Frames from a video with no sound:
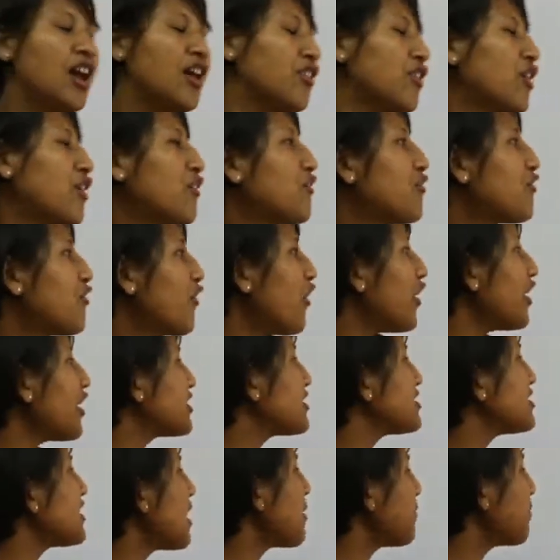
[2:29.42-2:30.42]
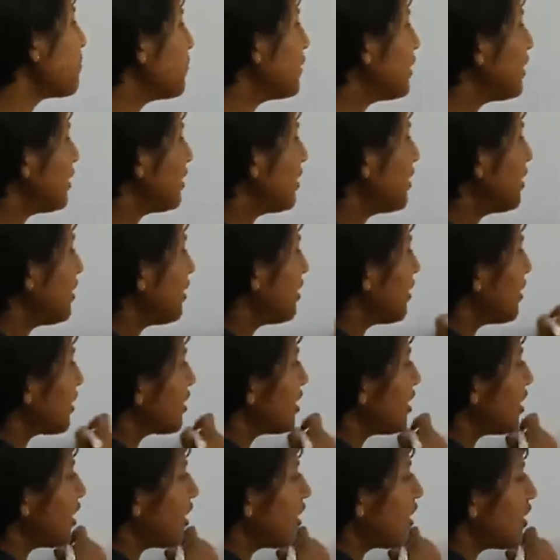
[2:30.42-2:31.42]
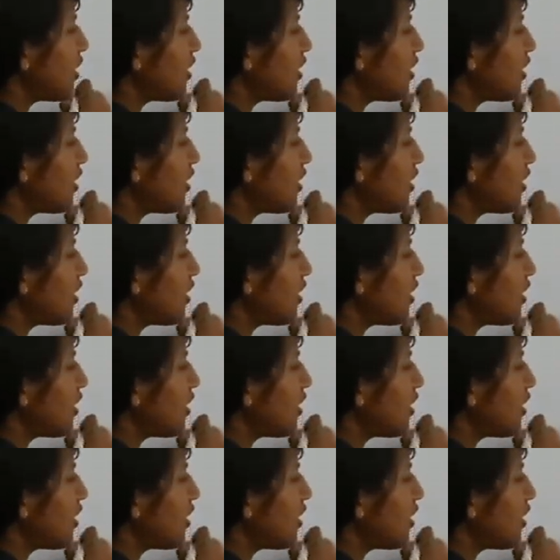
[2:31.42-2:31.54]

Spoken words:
Now for example, okay,